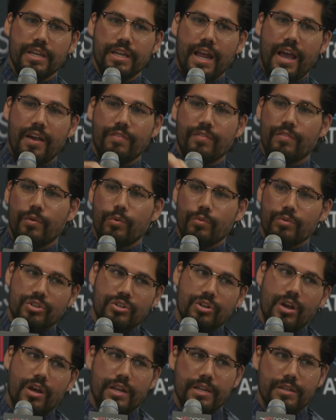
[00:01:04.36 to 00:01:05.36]
and half of it was
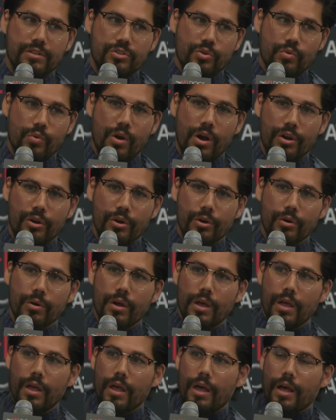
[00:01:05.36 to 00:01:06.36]
shot in Toronto.
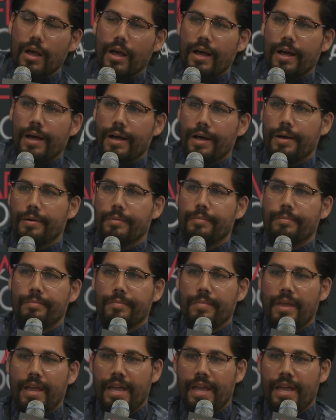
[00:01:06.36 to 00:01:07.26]
Um,